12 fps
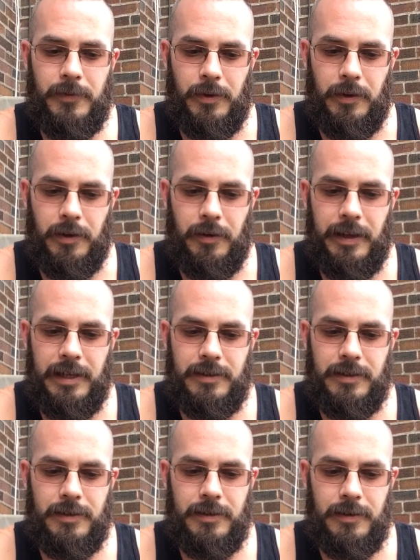So,
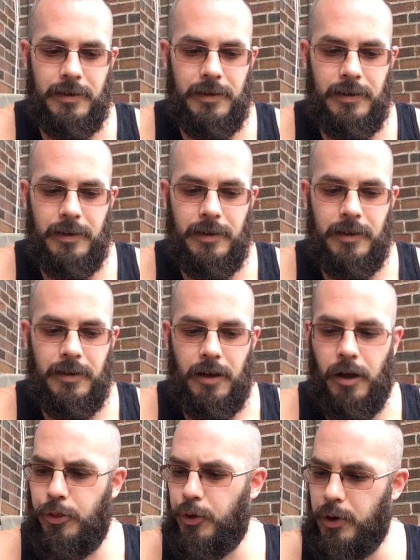that's
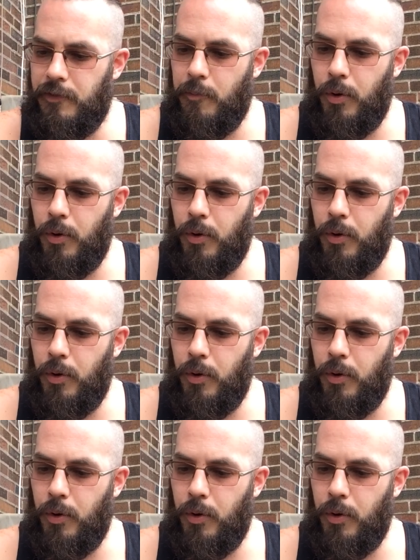a third of a